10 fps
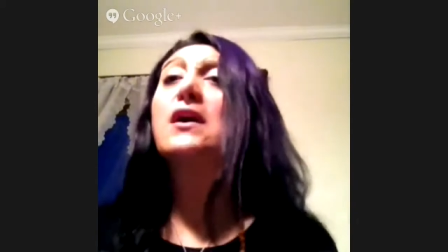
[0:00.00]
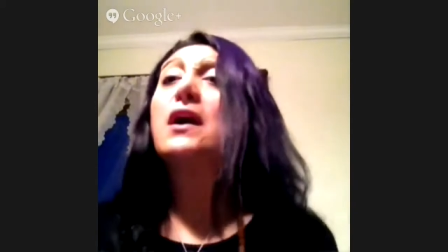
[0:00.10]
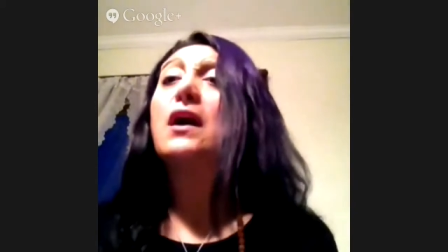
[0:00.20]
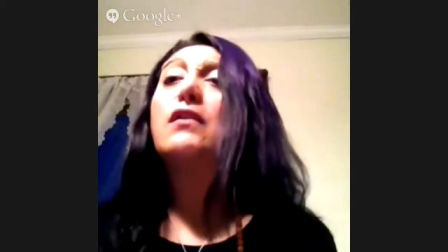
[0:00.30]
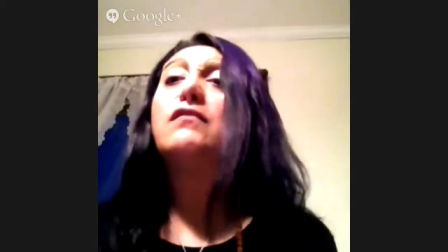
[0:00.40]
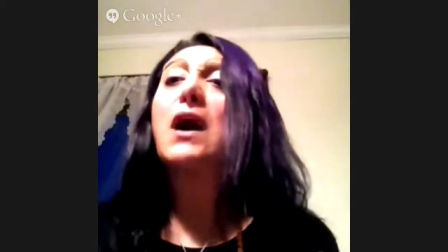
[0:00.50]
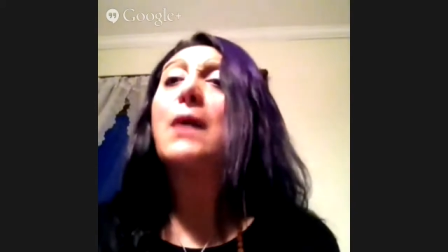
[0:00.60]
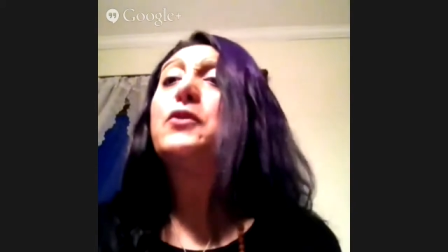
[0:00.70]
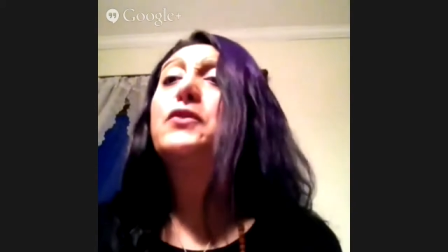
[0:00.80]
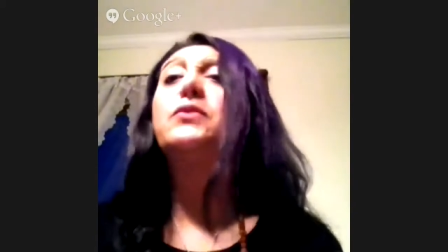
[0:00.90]
of
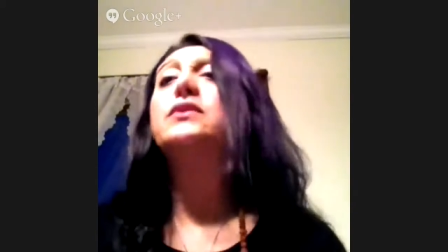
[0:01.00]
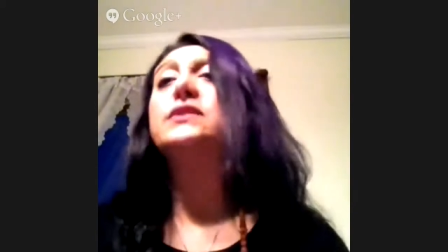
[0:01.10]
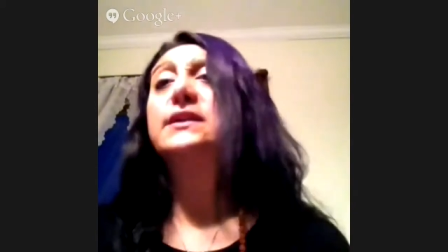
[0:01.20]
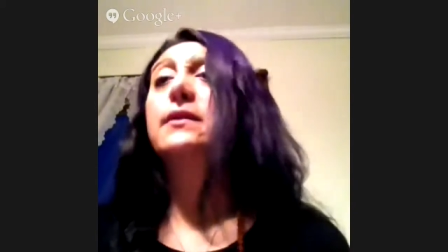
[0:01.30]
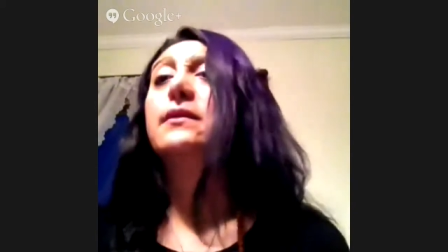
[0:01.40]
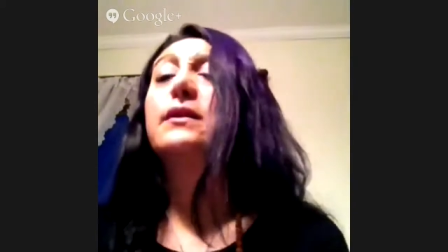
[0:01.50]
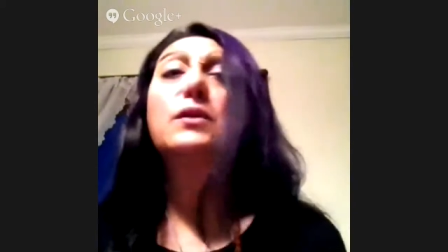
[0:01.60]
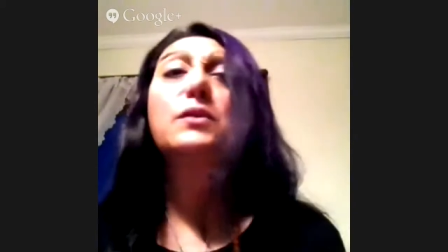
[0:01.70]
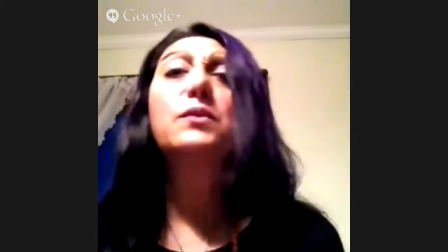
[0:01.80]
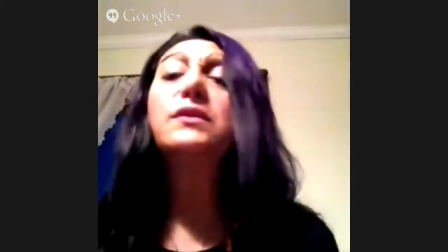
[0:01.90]
opportunities. You
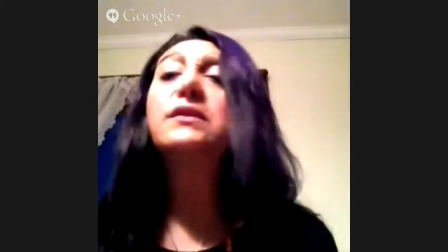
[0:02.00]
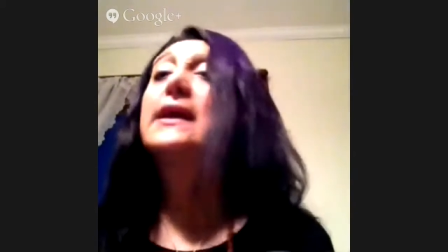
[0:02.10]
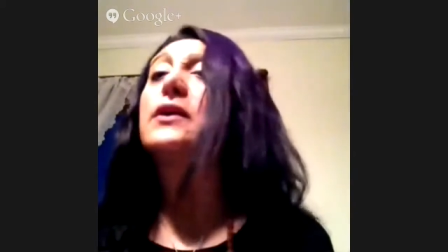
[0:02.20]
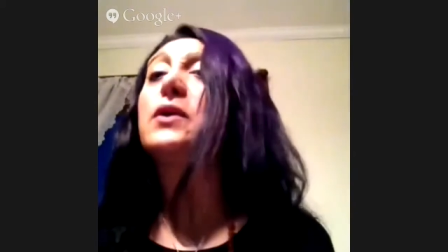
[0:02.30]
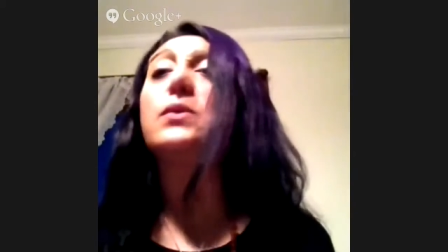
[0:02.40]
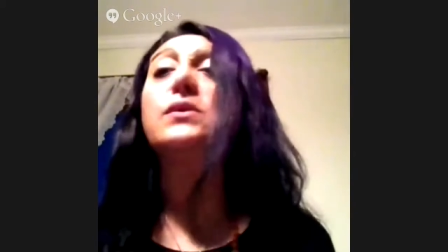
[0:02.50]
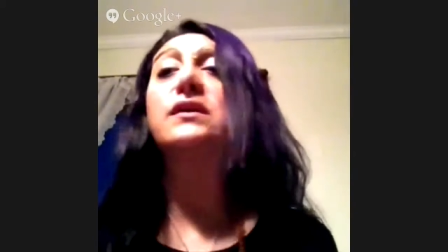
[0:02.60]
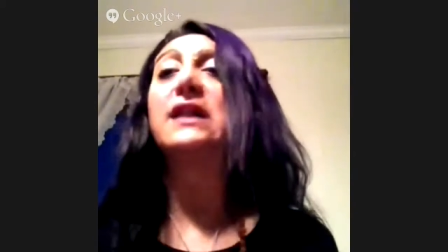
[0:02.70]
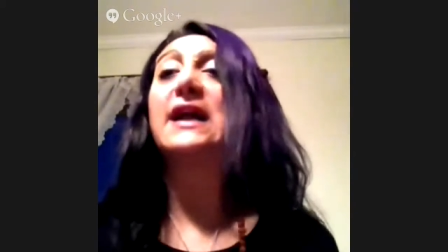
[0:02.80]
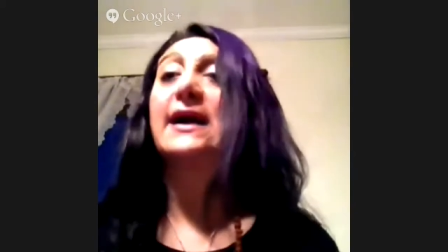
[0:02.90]
know, take a yoga
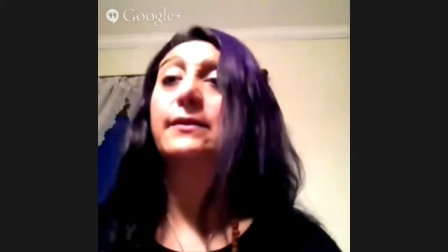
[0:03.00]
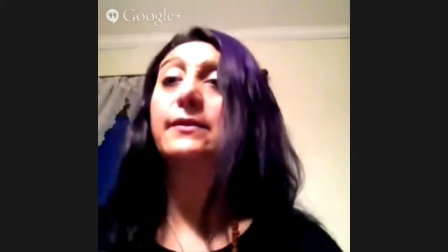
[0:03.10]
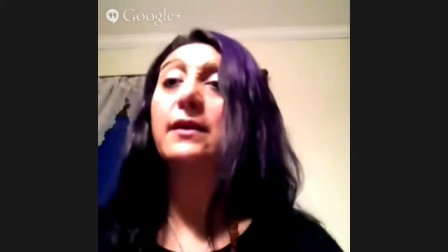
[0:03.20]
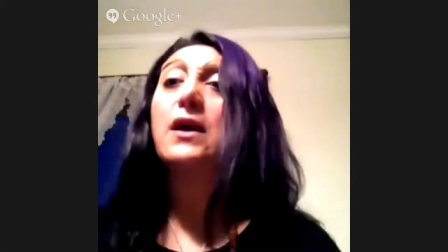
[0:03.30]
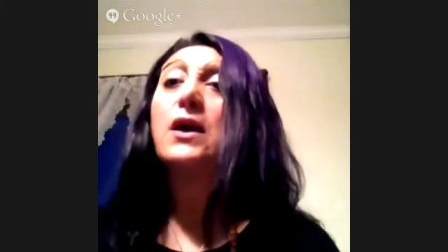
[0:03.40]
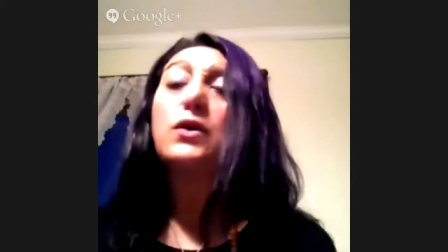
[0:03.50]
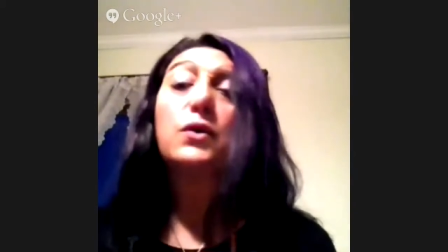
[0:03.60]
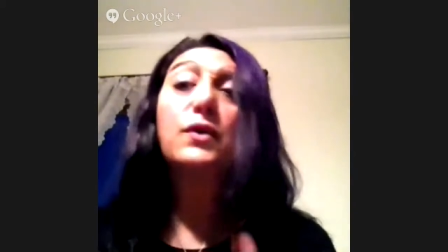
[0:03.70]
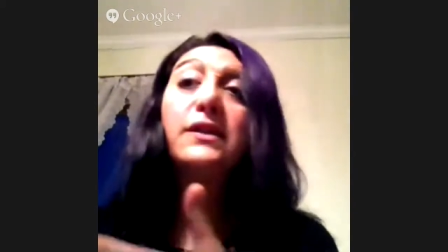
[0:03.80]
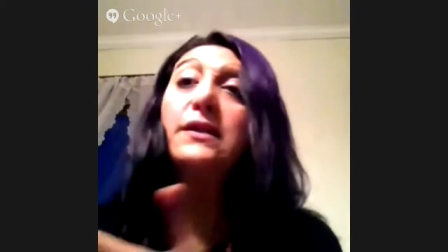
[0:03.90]
class. Go
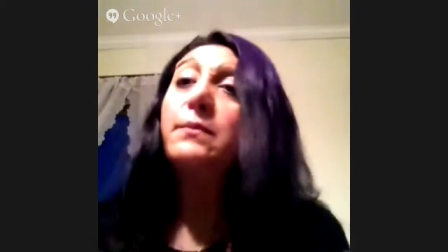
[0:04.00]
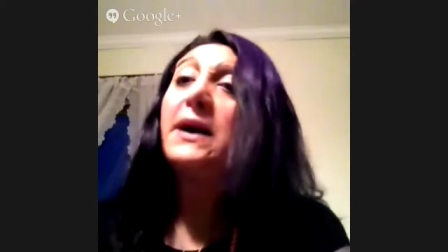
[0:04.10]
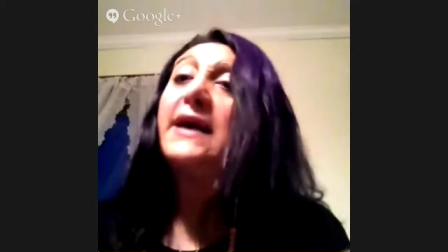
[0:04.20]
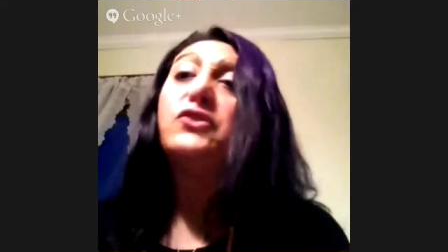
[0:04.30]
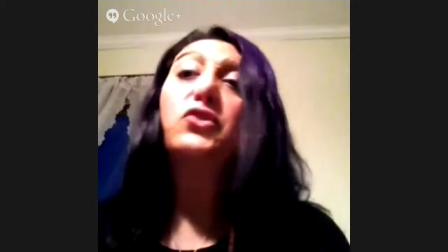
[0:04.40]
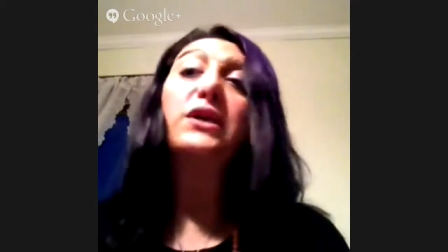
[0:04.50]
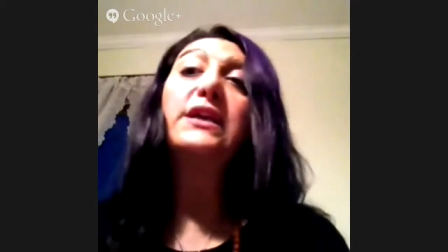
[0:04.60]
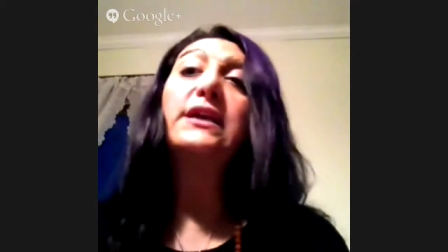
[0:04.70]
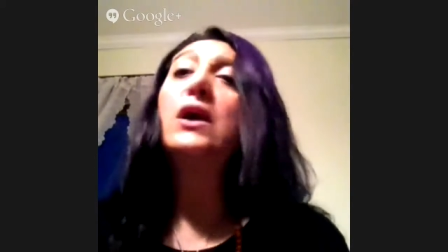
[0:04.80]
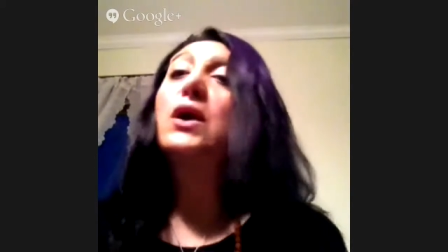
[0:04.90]
sit by a
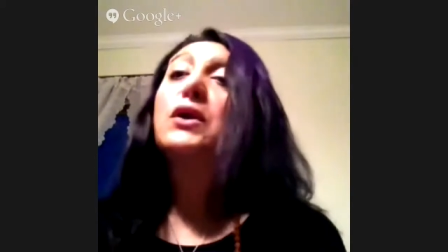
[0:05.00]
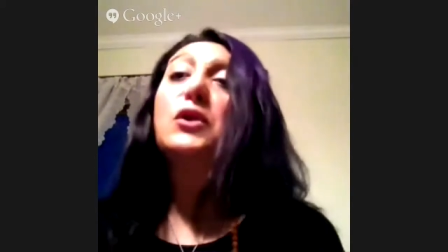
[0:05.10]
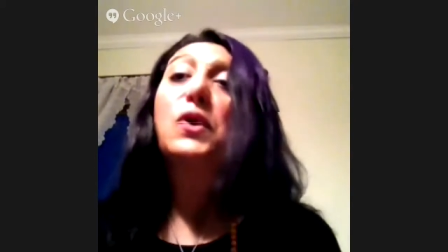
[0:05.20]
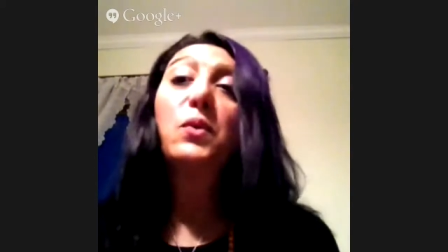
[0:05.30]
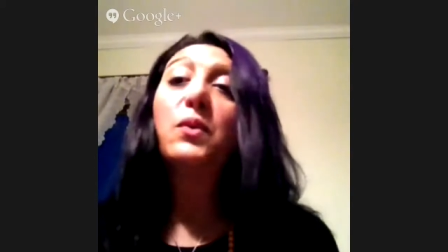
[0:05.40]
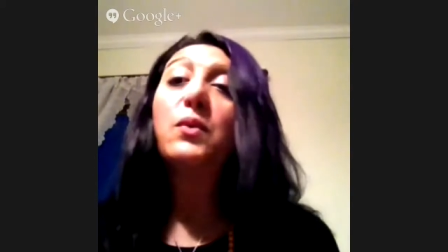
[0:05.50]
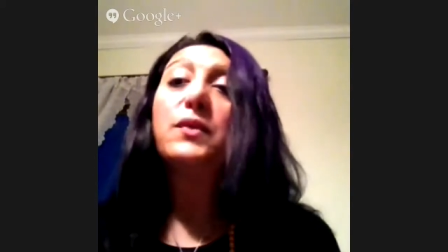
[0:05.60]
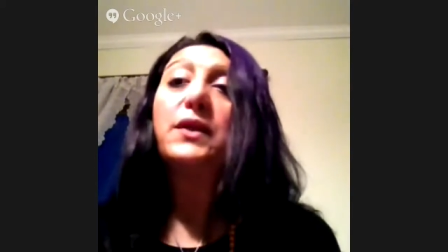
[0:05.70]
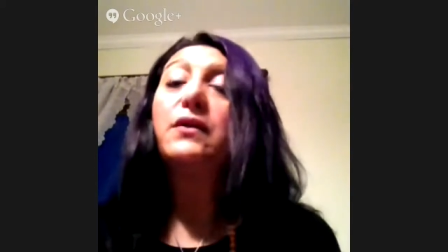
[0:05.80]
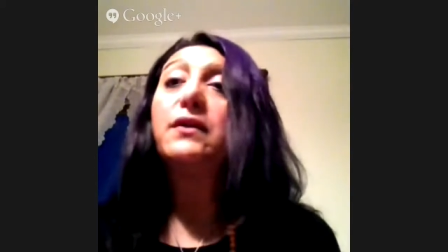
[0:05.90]
tree. You know,
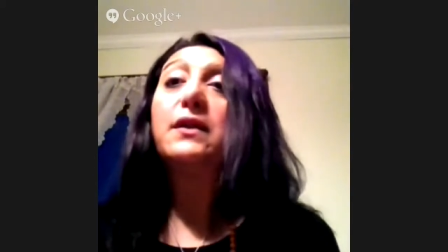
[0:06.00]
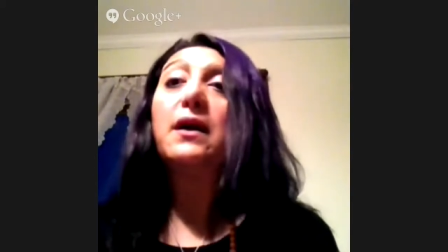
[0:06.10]
there's